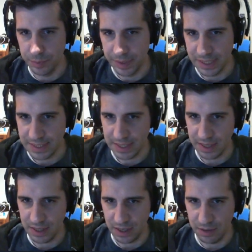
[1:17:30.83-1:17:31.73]
but let's say
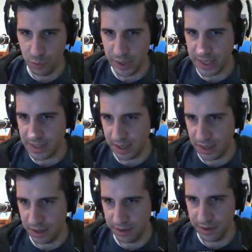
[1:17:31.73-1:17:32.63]
the weekday
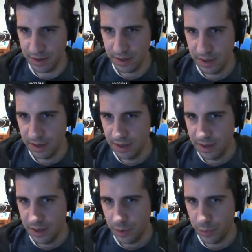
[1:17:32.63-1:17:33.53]
here,
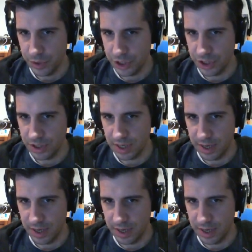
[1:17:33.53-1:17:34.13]
which is